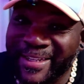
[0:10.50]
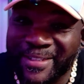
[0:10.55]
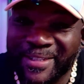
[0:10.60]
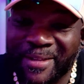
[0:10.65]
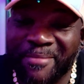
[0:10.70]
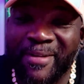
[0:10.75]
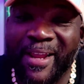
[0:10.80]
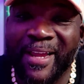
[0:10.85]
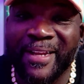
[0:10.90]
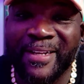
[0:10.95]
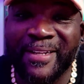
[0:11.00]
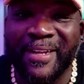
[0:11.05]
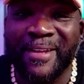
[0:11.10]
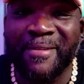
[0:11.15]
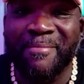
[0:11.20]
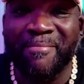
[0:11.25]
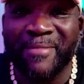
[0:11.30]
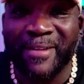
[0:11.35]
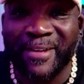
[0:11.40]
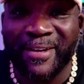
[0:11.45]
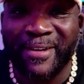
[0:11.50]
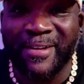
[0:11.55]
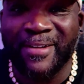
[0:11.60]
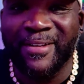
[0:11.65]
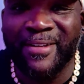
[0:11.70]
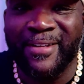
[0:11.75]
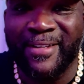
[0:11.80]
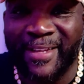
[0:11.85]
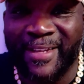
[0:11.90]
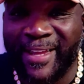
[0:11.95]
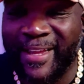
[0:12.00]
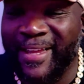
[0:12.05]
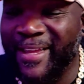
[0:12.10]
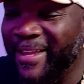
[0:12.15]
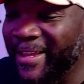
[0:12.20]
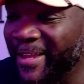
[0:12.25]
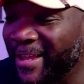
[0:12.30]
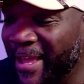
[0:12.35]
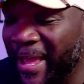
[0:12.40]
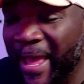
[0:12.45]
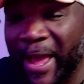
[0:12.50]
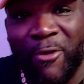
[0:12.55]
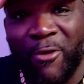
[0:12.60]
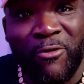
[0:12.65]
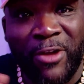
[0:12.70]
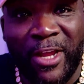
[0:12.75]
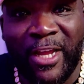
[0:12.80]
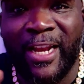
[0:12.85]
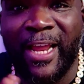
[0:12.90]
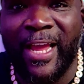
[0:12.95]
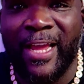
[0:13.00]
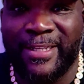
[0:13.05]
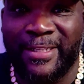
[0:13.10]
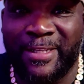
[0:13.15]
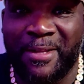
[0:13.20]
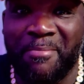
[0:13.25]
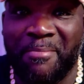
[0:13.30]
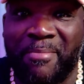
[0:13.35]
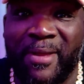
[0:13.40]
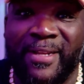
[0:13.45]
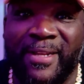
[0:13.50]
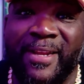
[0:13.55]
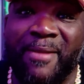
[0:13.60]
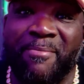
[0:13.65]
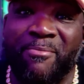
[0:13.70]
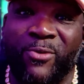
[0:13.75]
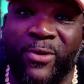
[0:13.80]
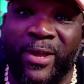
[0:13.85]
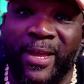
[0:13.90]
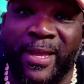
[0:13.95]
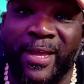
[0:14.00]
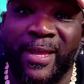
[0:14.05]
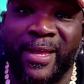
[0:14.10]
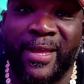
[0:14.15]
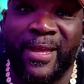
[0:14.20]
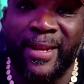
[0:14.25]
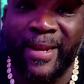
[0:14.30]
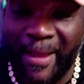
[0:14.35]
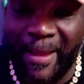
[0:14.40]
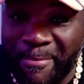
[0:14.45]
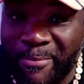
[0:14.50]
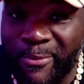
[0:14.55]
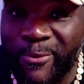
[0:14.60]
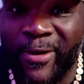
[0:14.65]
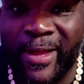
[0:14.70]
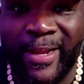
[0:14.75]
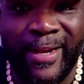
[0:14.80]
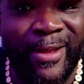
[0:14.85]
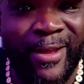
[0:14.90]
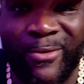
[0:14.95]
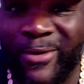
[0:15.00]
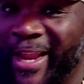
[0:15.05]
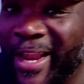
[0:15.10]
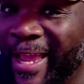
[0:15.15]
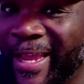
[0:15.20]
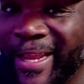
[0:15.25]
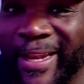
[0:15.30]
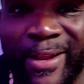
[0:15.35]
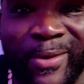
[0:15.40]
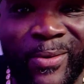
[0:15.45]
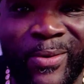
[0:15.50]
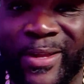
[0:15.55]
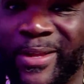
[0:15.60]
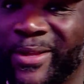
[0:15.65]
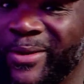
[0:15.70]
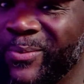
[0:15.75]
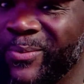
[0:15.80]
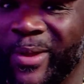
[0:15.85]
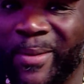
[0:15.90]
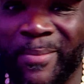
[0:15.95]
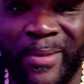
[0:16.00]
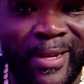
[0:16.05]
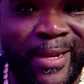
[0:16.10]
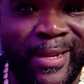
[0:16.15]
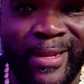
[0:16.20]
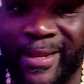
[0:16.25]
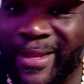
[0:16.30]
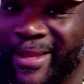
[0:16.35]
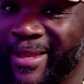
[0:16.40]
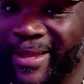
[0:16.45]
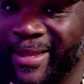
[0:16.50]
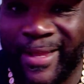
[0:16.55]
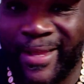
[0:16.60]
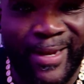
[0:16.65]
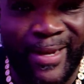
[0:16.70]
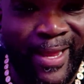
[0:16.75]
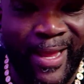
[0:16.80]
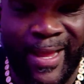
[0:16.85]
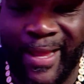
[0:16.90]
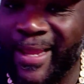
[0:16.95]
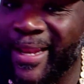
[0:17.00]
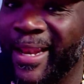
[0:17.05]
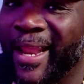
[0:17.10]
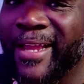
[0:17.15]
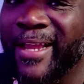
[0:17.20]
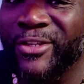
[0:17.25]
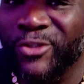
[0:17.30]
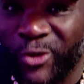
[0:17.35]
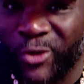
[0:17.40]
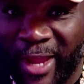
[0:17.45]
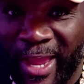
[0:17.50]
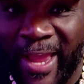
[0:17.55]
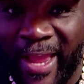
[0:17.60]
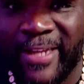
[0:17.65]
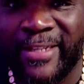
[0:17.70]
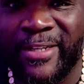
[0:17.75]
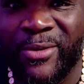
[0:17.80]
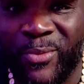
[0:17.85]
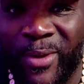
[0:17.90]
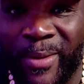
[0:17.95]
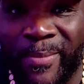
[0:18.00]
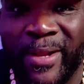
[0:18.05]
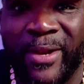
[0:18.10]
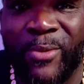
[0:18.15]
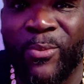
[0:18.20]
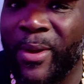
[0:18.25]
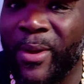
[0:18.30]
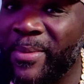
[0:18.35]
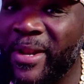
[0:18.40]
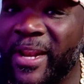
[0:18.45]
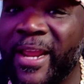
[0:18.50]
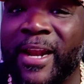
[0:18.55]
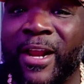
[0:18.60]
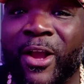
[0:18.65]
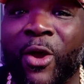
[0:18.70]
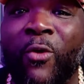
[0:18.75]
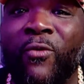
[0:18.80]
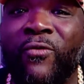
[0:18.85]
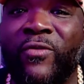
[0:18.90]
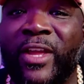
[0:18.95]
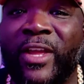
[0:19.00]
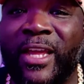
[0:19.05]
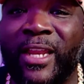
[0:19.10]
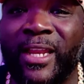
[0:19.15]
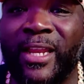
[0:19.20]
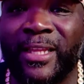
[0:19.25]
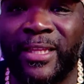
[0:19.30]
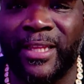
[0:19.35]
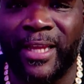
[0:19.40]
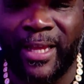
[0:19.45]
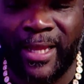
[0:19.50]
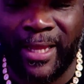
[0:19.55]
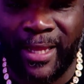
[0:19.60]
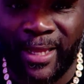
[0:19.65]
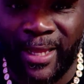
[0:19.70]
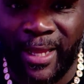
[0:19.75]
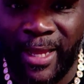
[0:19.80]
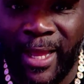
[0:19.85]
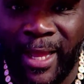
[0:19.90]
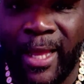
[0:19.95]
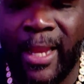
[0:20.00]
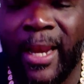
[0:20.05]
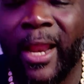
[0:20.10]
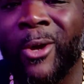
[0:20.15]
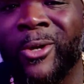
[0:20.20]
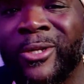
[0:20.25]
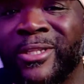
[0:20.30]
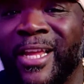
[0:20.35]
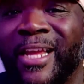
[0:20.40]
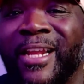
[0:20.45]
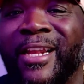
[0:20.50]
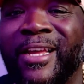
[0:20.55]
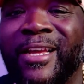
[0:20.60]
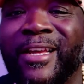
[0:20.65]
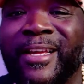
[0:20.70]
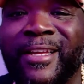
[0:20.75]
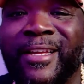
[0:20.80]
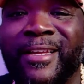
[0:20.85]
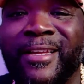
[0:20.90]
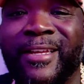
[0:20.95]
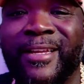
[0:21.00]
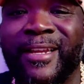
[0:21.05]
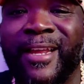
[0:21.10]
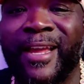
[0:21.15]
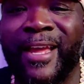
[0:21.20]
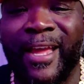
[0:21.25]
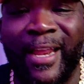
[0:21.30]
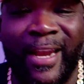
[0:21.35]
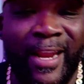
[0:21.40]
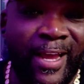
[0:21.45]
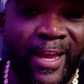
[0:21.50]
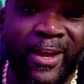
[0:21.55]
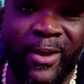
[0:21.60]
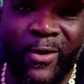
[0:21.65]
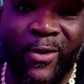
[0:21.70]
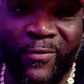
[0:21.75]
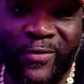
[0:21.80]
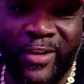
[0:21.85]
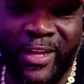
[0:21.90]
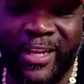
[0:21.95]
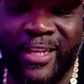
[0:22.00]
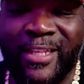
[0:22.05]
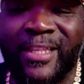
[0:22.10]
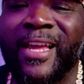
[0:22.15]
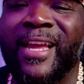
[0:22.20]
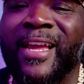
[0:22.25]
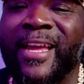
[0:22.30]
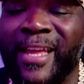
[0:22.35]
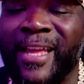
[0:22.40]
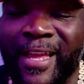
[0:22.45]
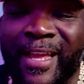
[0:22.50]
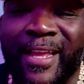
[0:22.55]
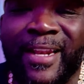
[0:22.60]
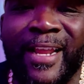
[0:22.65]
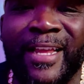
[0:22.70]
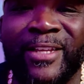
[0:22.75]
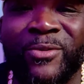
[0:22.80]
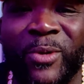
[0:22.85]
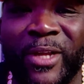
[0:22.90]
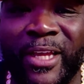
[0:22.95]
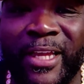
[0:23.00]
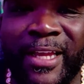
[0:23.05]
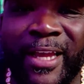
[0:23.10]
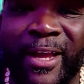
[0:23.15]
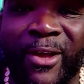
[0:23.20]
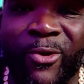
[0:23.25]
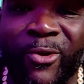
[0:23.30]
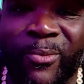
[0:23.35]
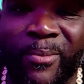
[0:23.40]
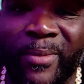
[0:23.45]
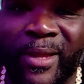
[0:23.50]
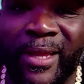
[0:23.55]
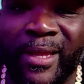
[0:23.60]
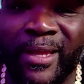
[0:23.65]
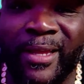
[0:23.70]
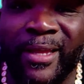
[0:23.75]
or something like that. But, yeah, I realized something about that boy. That boy don't like no good women. Nah, he like trashy women. Women that'll go for anything. As long as they look good and they'll go for anything, that's what he on, man.